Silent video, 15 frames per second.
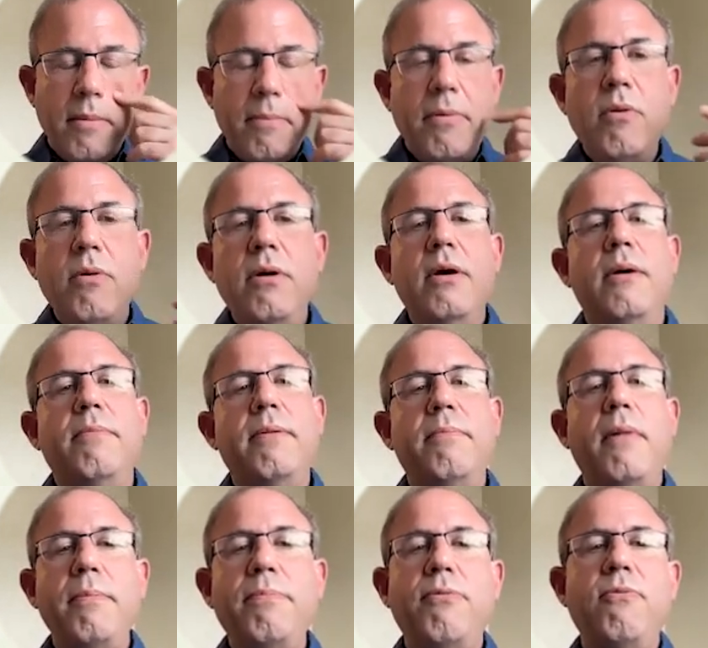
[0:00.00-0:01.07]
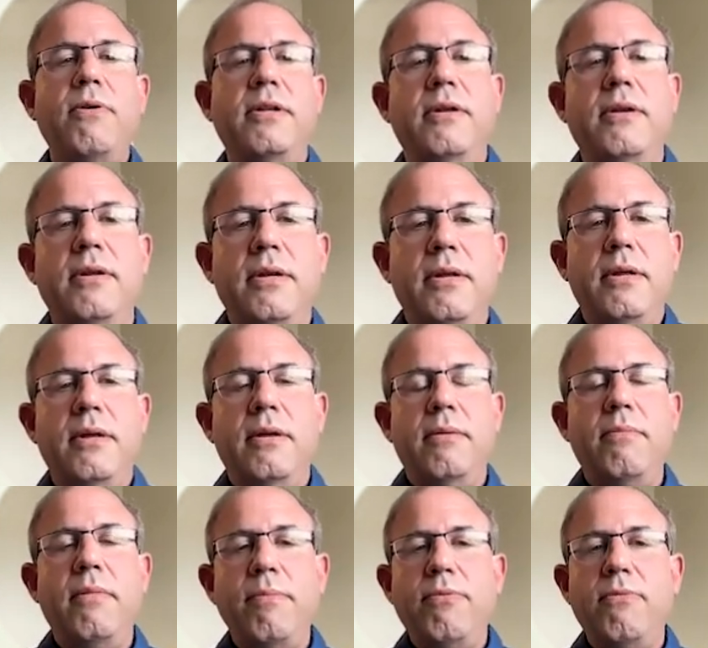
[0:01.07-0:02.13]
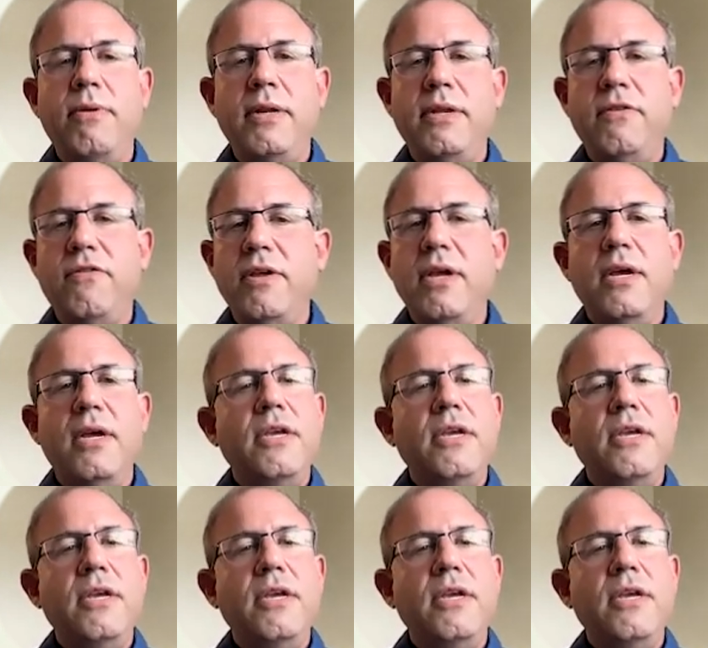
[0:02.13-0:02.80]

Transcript: But but my point, my point is